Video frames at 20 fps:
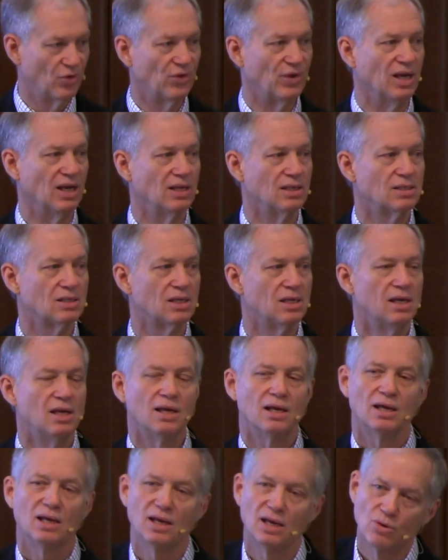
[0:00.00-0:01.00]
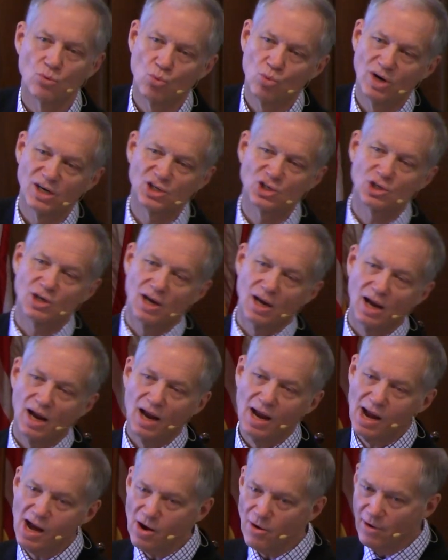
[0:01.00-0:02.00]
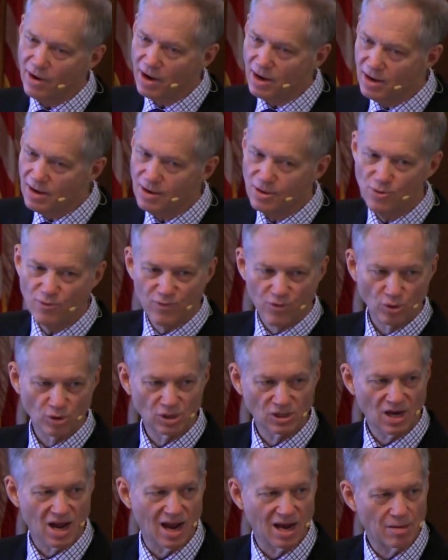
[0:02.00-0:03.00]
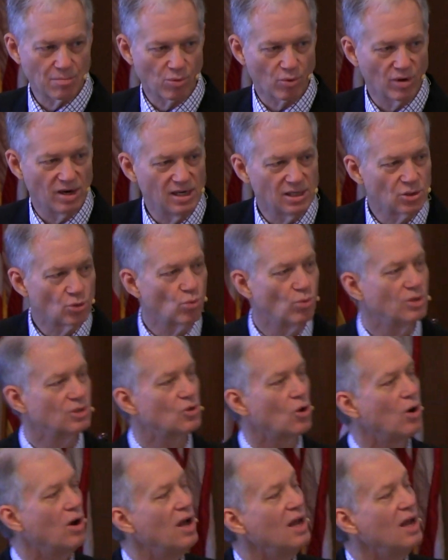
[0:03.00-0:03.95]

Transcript: says, in which Aaron, the first high priest, was